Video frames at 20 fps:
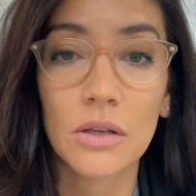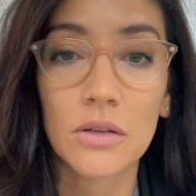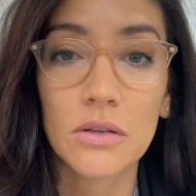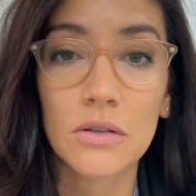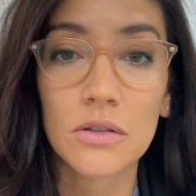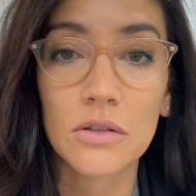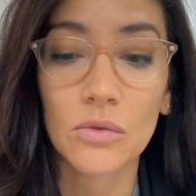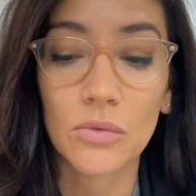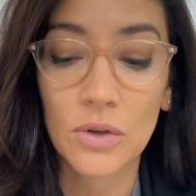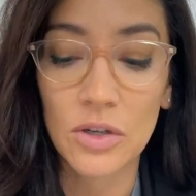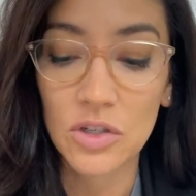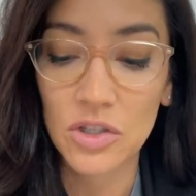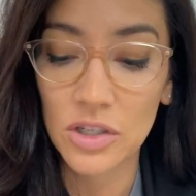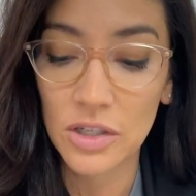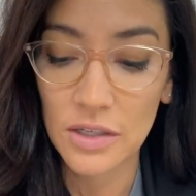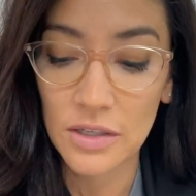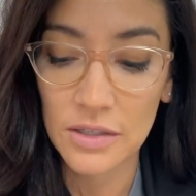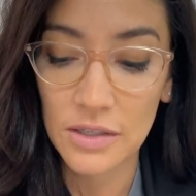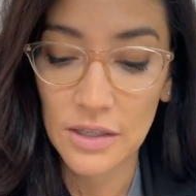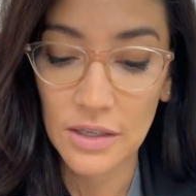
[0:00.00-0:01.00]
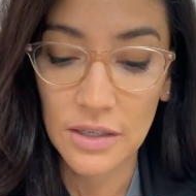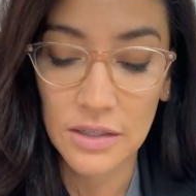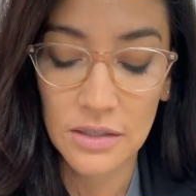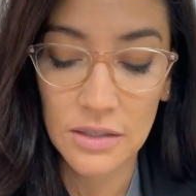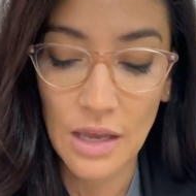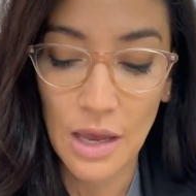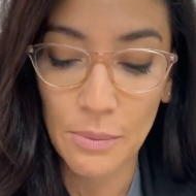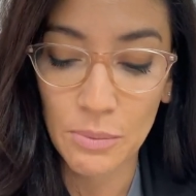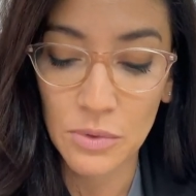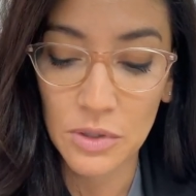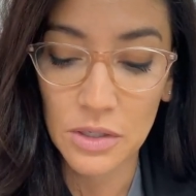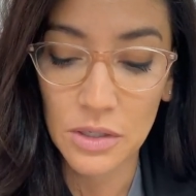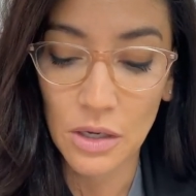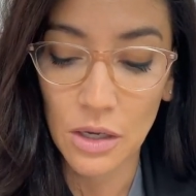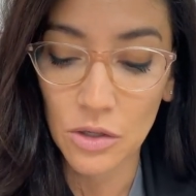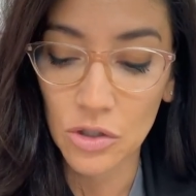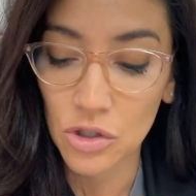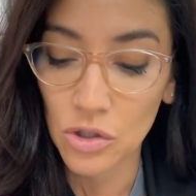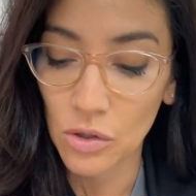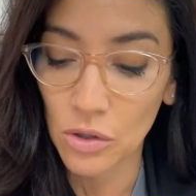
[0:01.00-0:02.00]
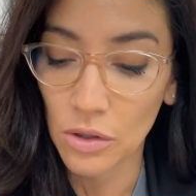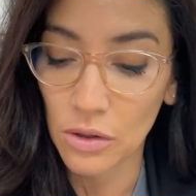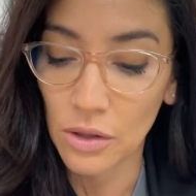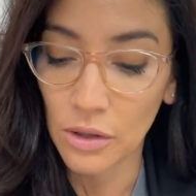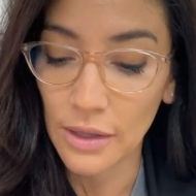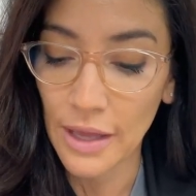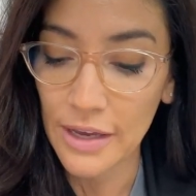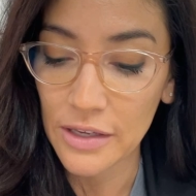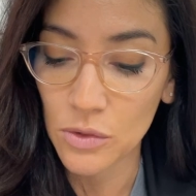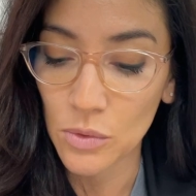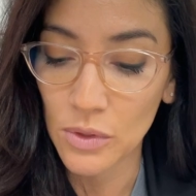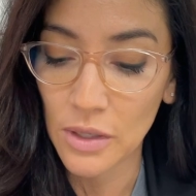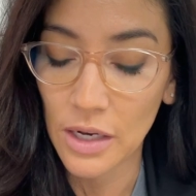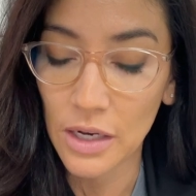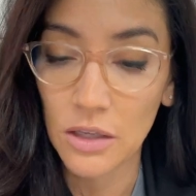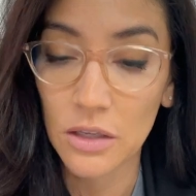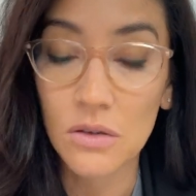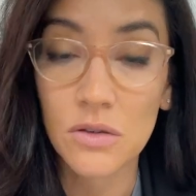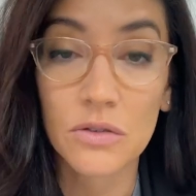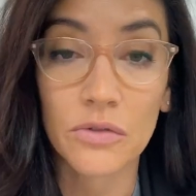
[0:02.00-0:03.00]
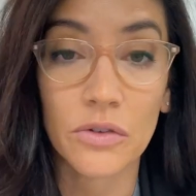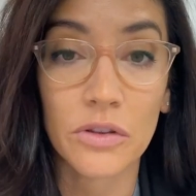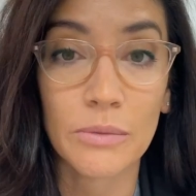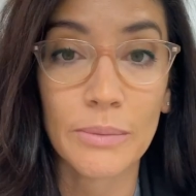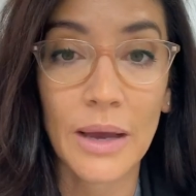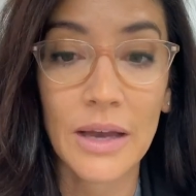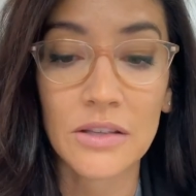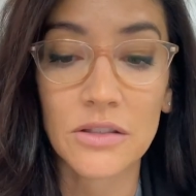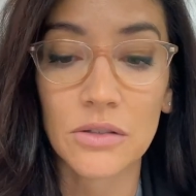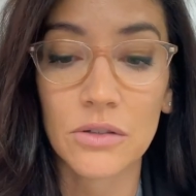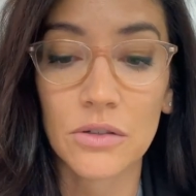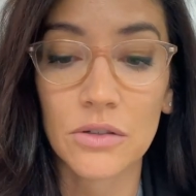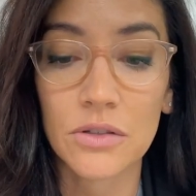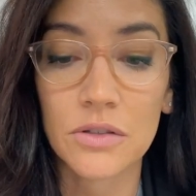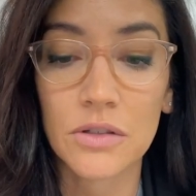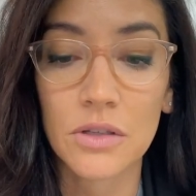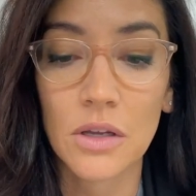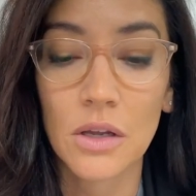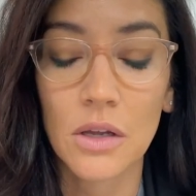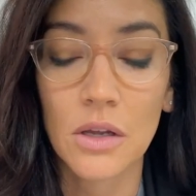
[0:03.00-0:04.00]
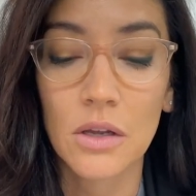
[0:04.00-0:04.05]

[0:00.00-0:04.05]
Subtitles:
syringes, except I'll show you the last one that I use for the masseters.